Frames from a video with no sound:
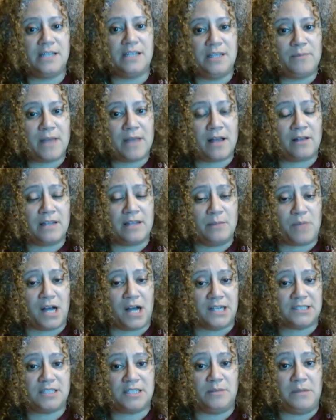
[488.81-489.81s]
email
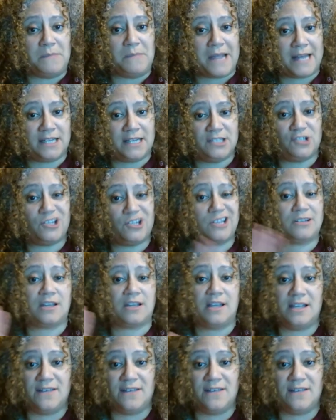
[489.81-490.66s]
inbox to be managed,